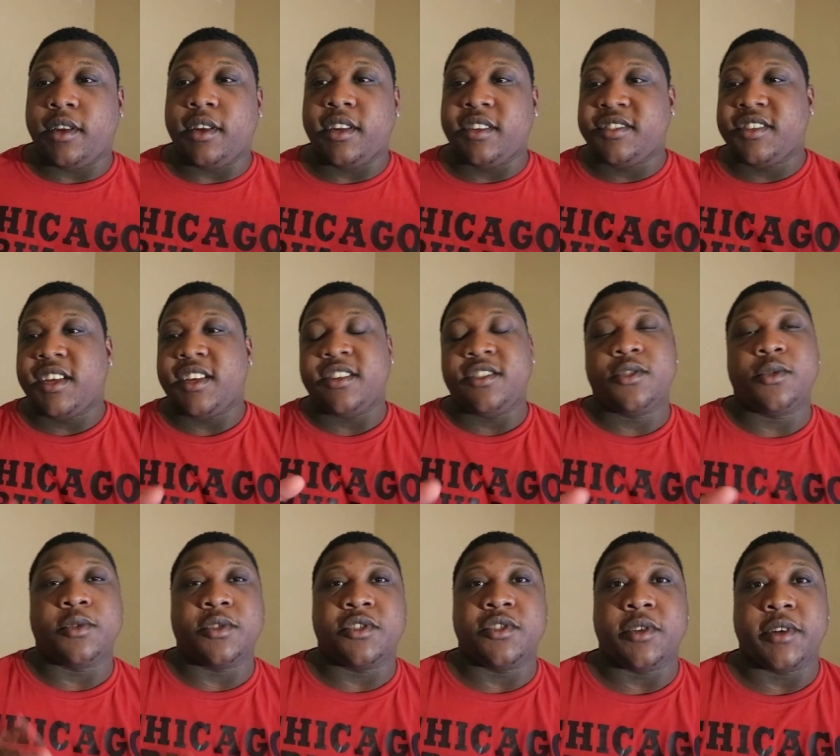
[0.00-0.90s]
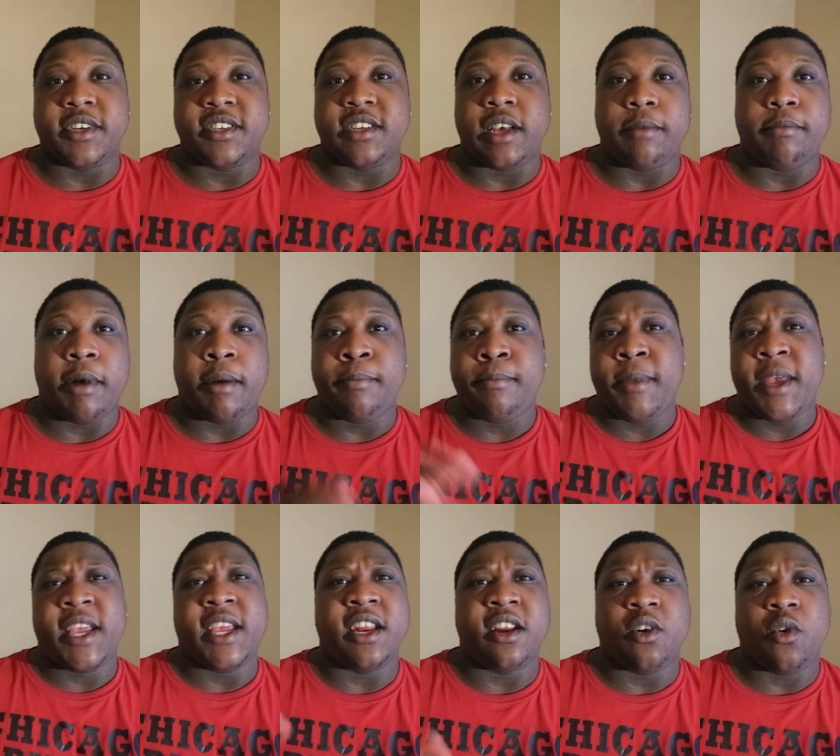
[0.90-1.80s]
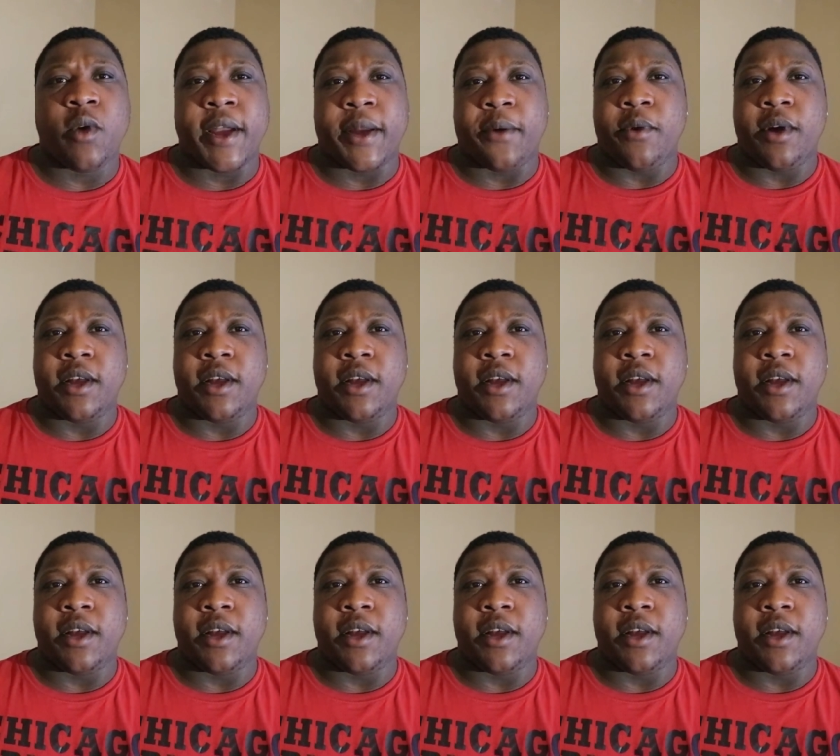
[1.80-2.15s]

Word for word: let's get into a story time. I'm going to make it a quick